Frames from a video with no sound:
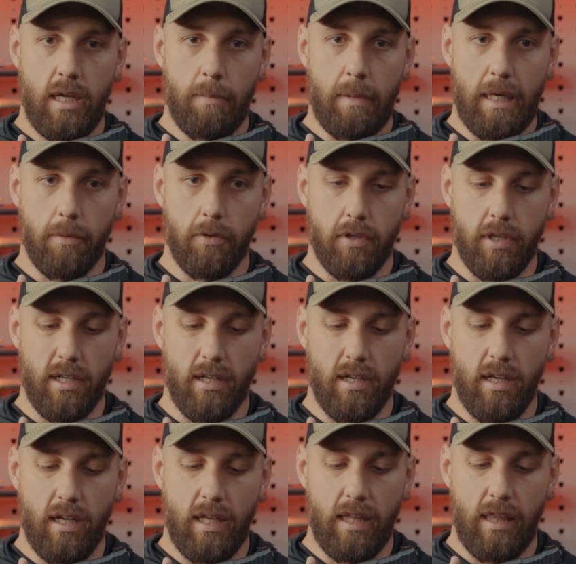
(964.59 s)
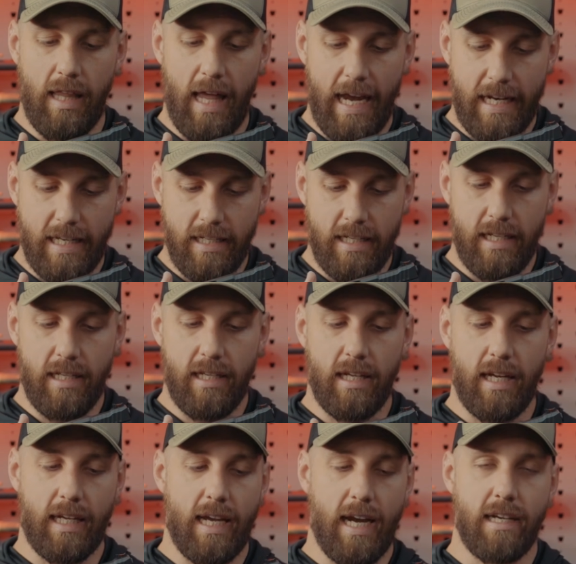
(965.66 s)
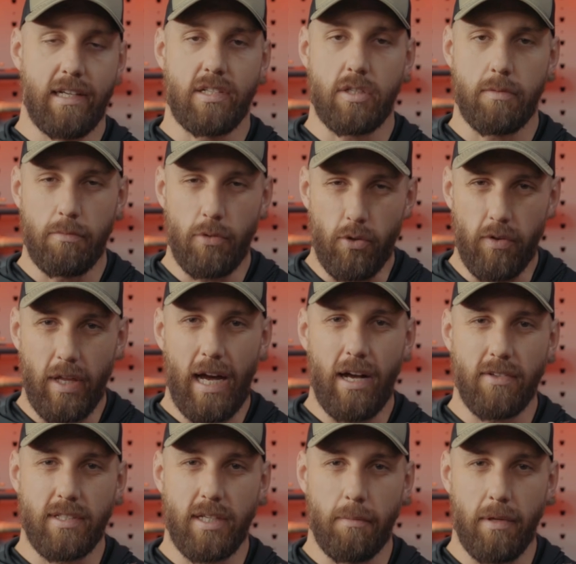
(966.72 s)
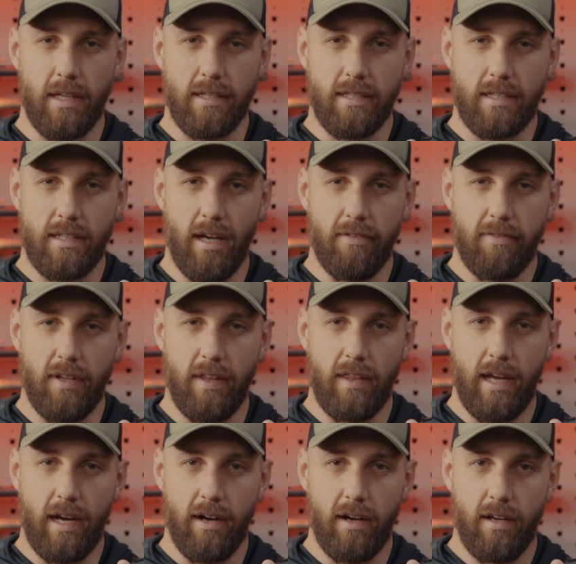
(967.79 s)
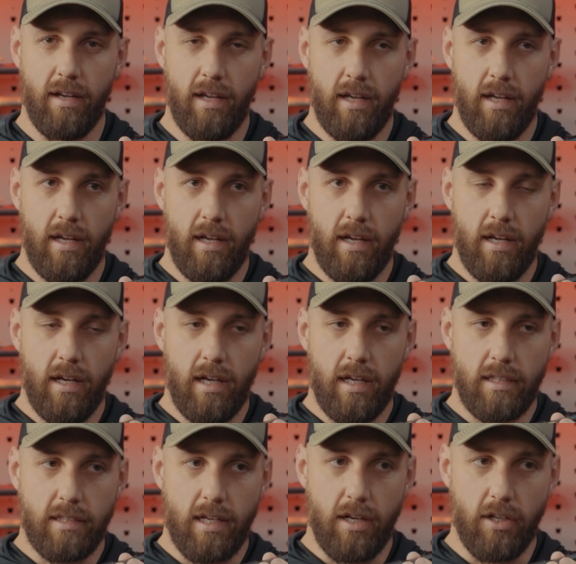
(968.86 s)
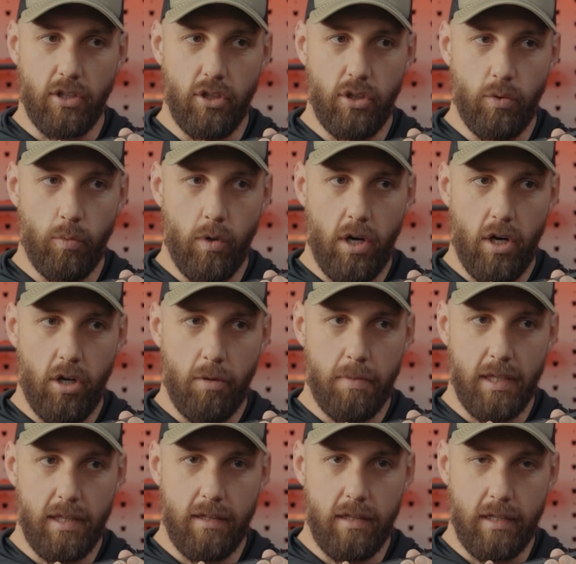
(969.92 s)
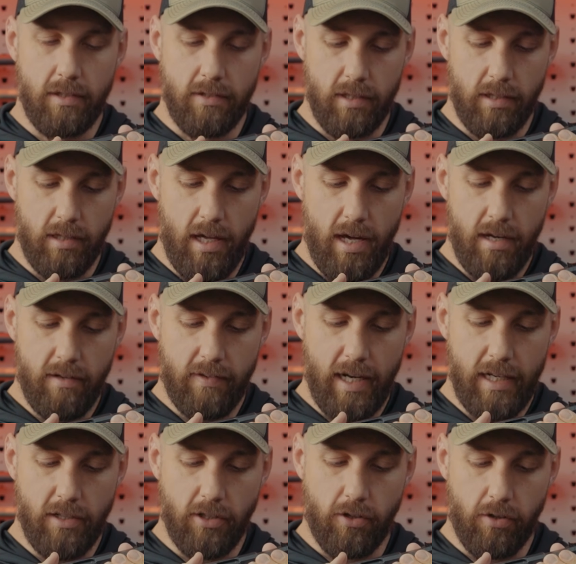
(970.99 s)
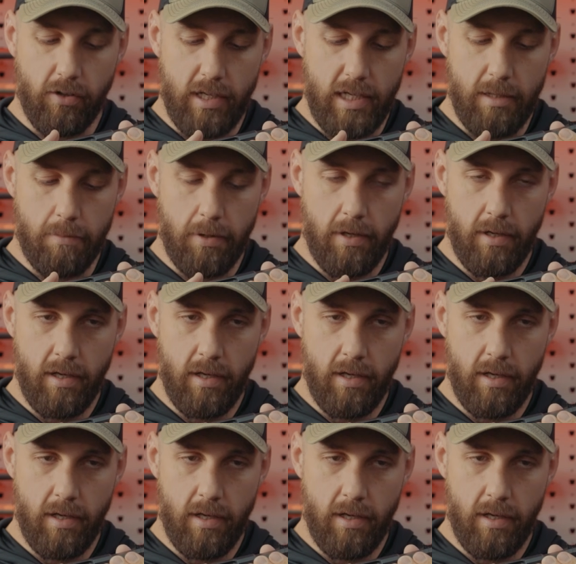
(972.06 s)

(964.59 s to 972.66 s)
be able to lighten it and kind of smooth out some of the stuff in there. It's got a good wall, but there's a lot of kind of creep.